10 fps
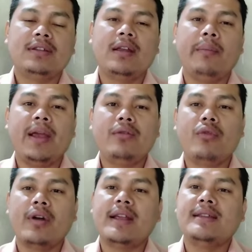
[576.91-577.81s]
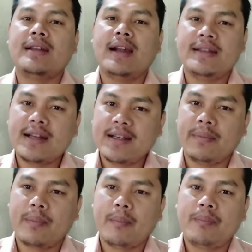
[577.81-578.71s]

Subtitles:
the main word is an adjective.